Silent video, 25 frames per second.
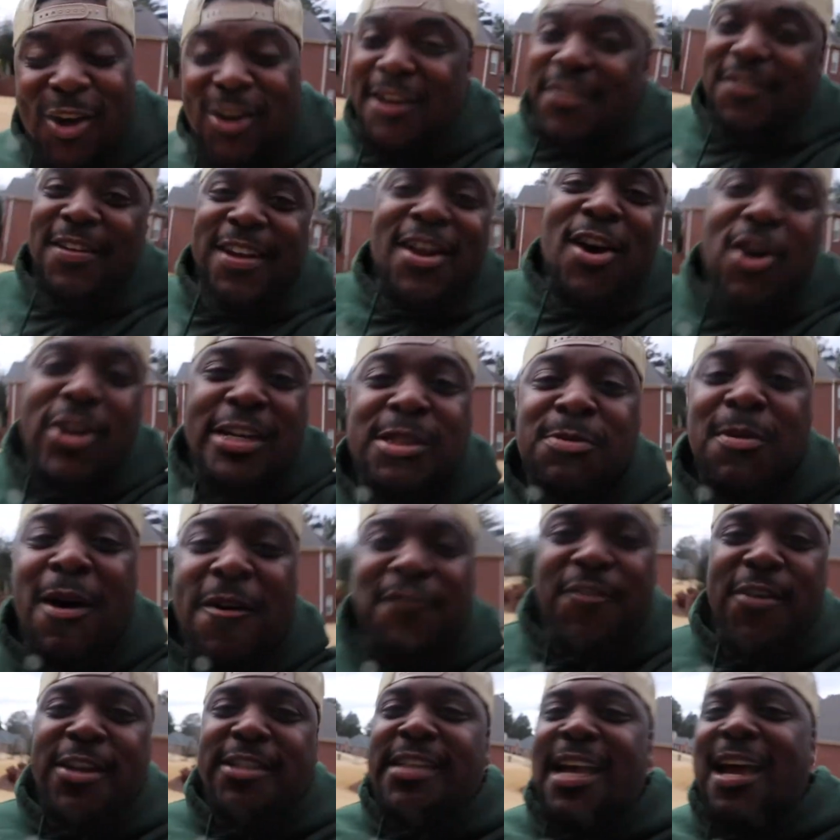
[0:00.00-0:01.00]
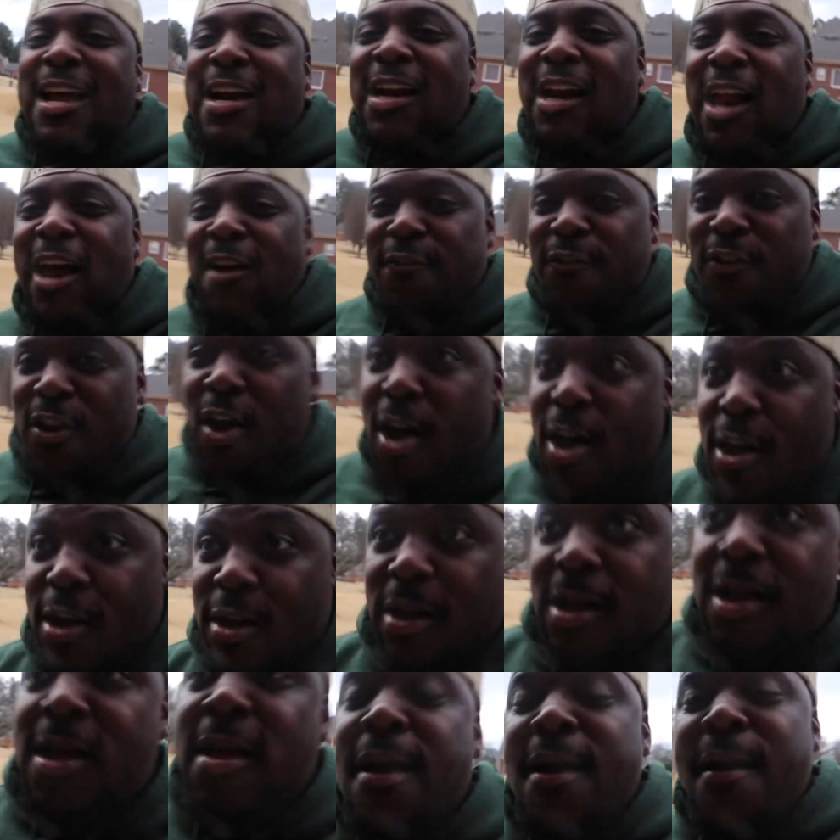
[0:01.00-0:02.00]
don't even know. This is my first kind of like vlog.
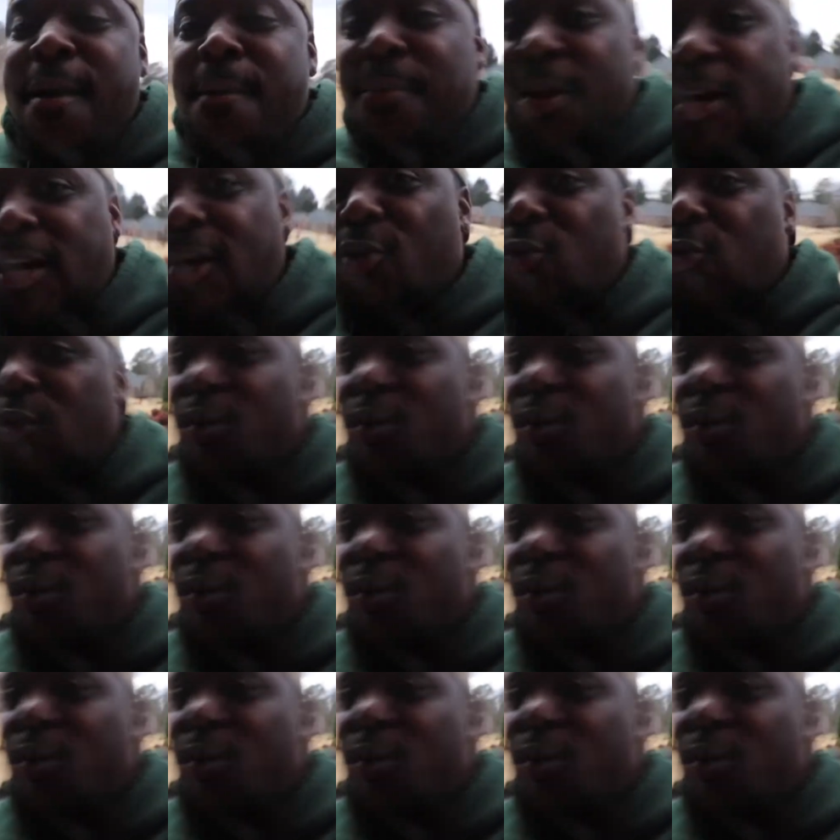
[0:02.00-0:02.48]
About to get